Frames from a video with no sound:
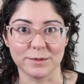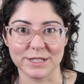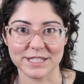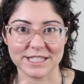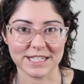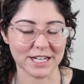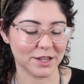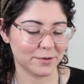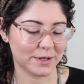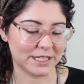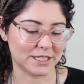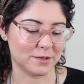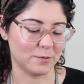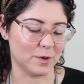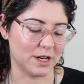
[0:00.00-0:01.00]
which is another
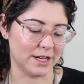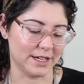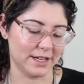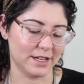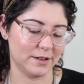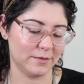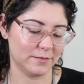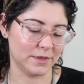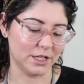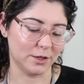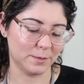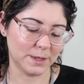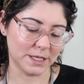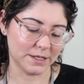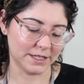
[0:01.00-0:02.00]
reason why
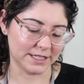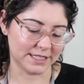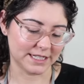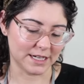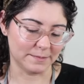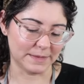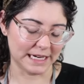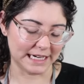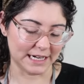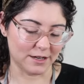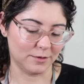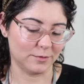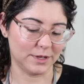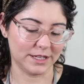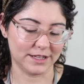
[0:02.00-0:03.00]
Illuminare needs to come back
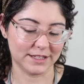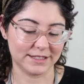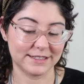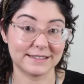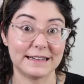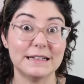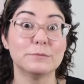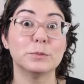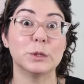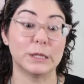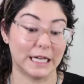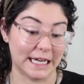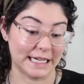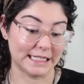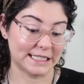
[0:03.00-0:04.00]
out with sample
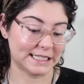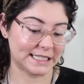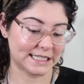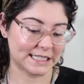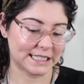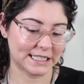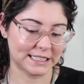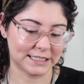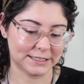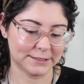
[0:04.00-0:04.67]
kits.